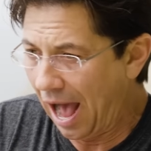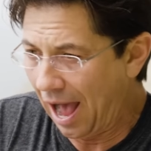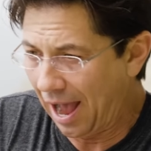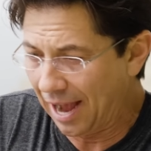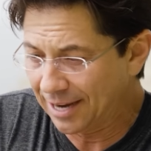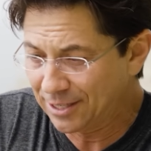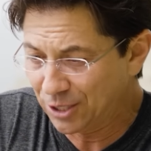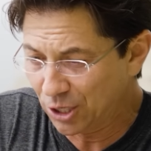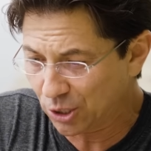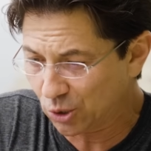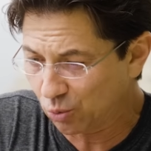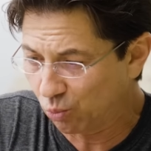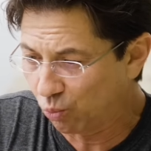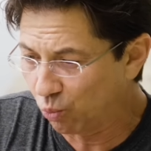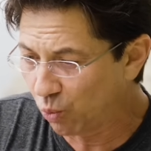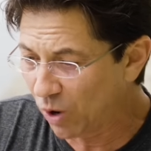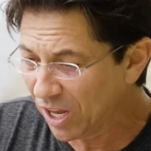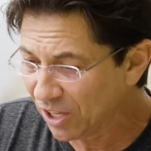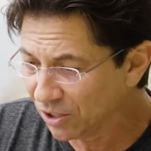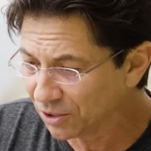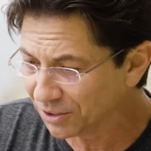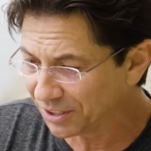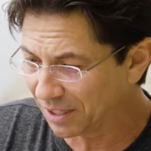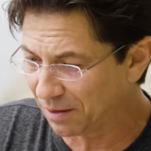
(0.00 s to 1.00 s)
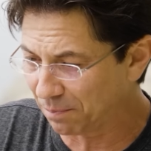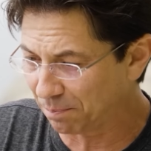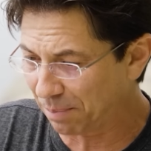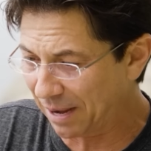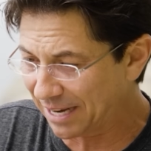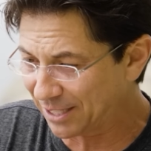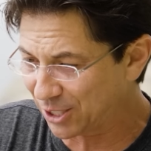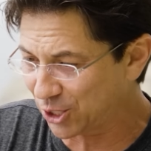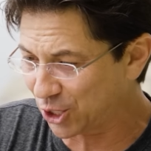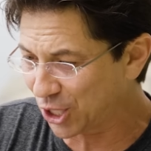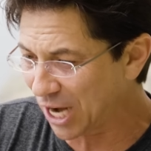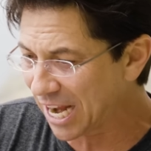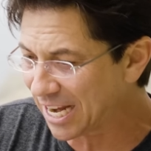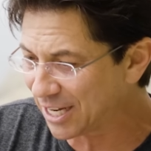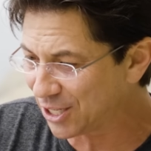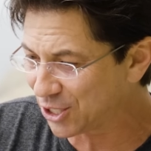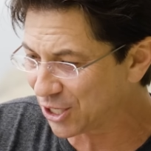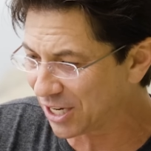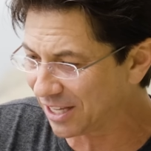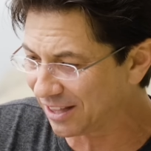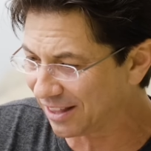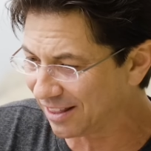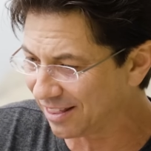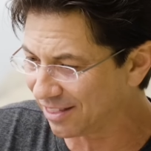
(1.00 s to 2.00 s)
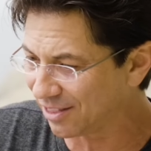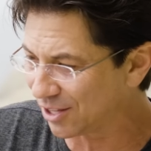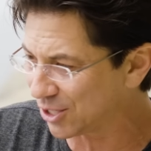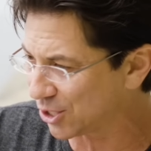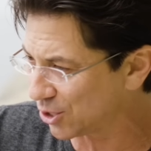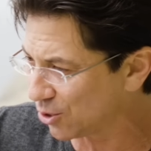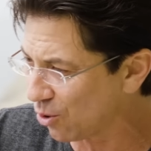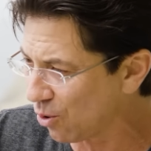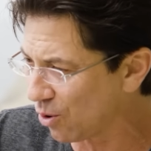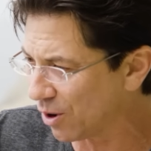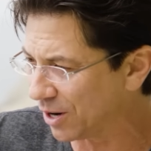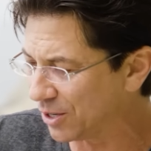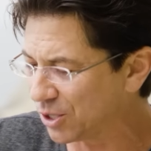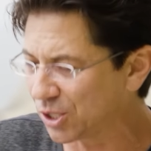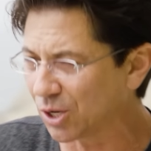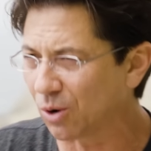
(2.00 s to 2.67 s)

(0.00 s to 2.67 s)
I just willed it by changing the story.